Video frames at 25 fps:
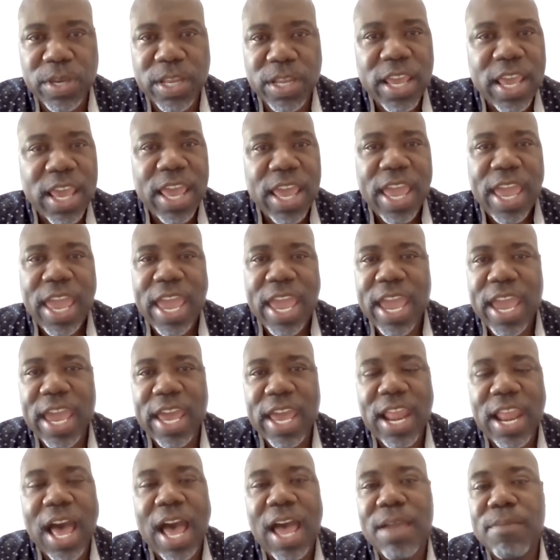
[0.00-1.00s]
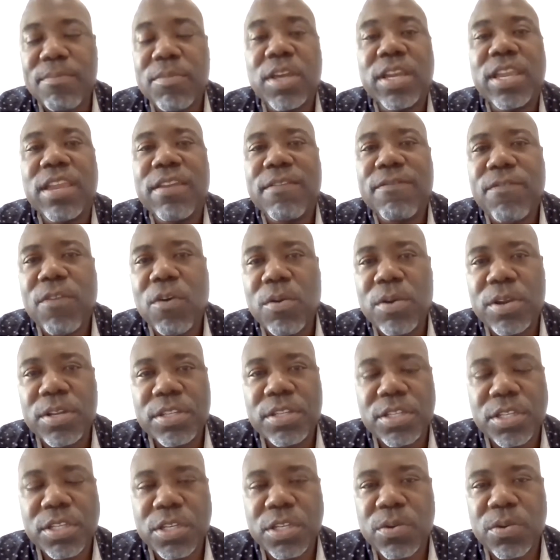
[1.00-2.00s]
it, and I'm looking
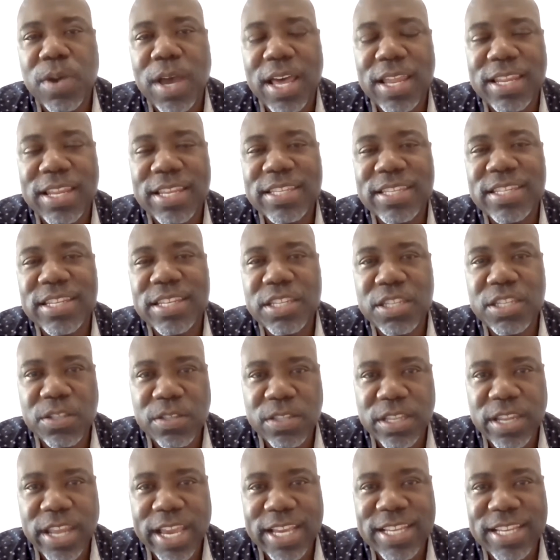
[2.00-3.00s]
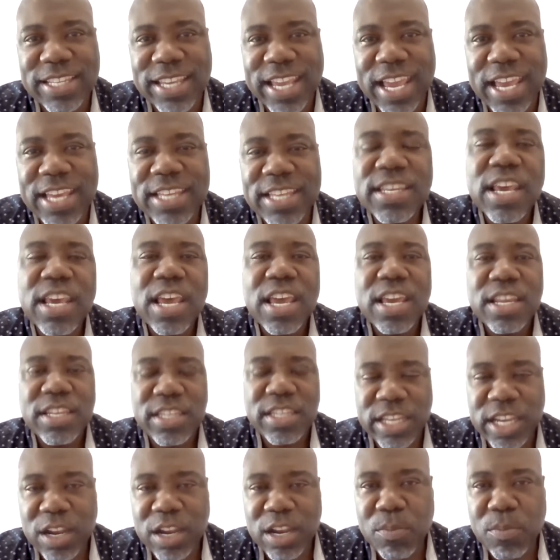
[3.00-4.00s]
forward to listening to the next guest
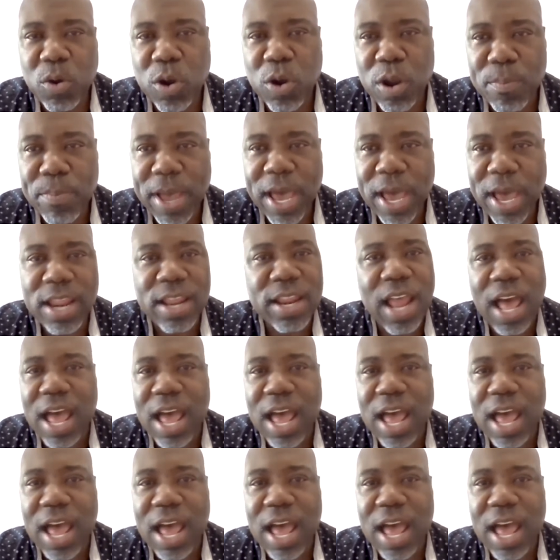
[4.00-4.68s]
to hear more about it.